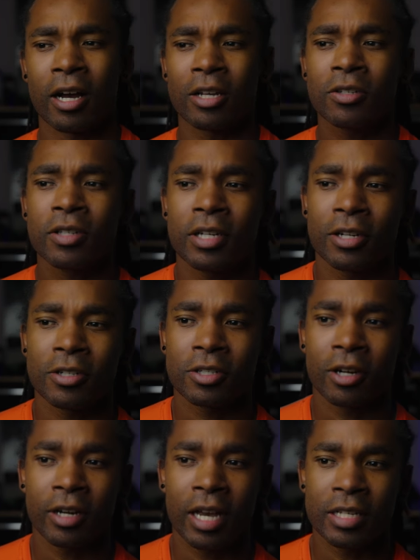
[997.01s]
I also think her
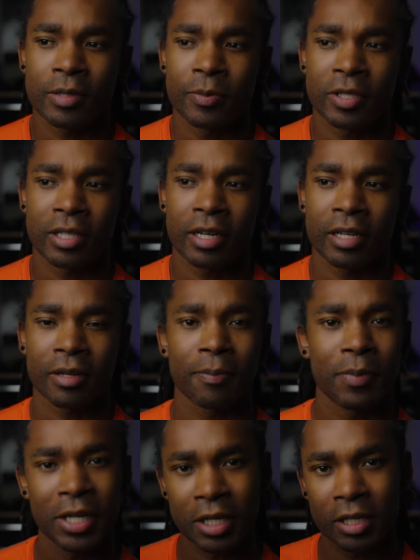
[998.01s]
sarcasm was like
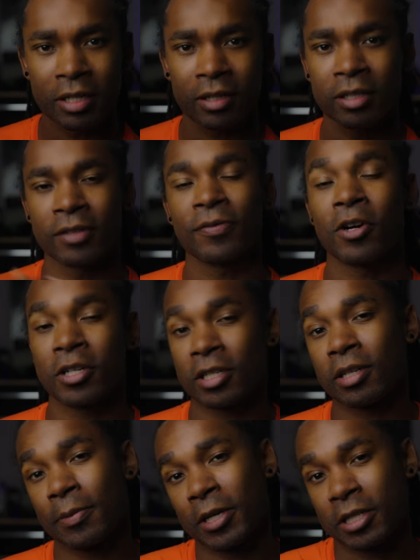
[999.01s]
peak as far as
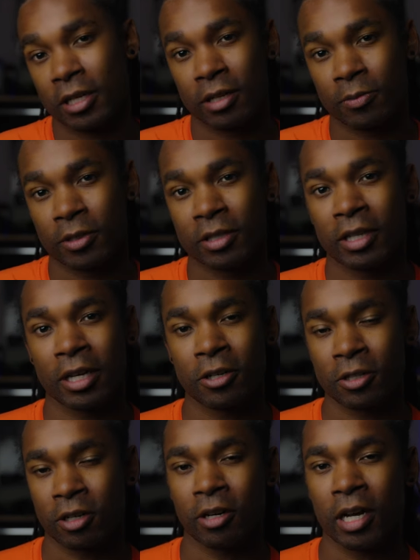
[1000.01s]
compared to the other ones. Like
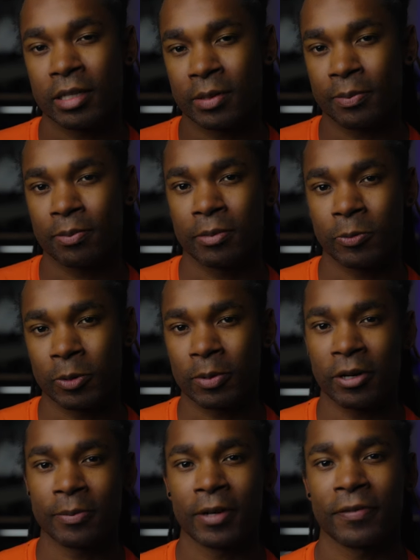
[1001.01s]
her sarcasm was
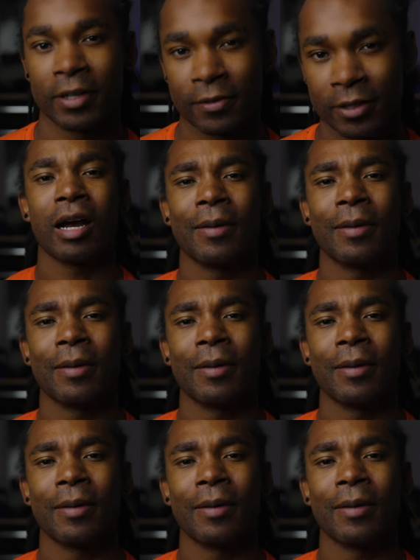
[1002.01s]
probably my favorite.